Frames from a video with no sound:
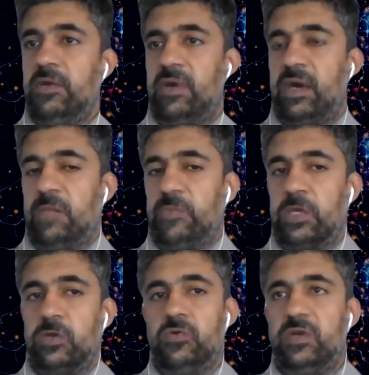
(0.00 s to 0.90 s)

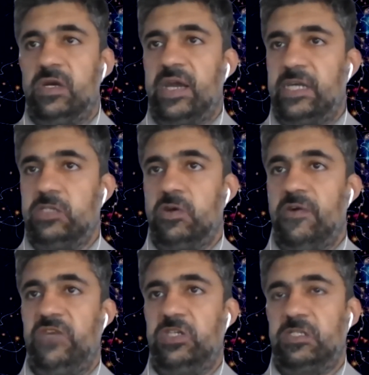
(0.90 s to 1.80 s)
helping you realize
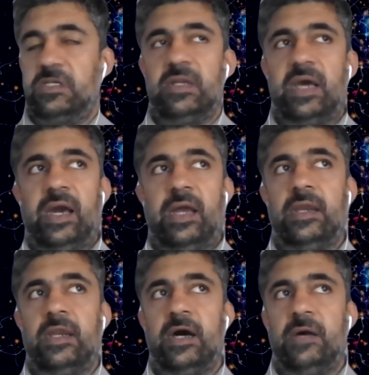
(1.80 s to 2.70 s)
your vision.
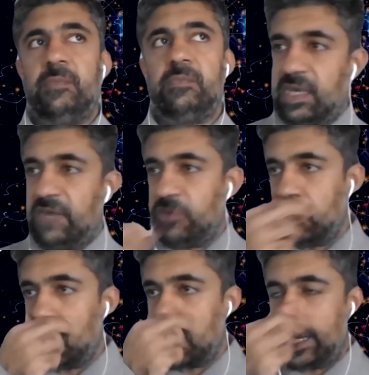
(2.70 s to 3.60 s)
And if you're
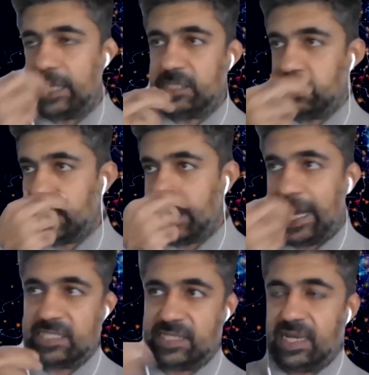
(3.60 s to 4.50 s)
an organization that
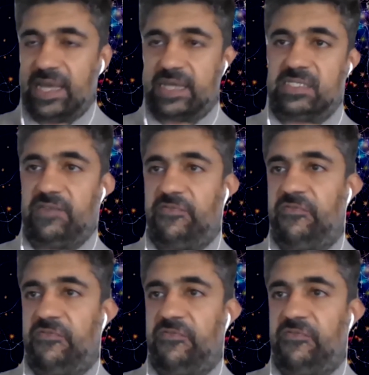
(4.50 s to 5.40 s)
has that legacy
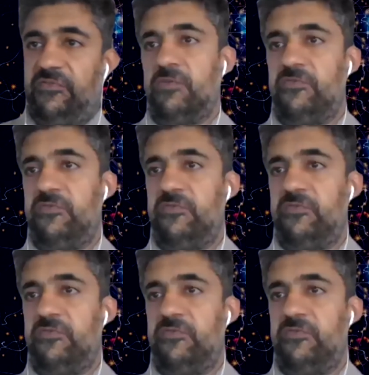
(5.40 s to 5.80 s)
fear of,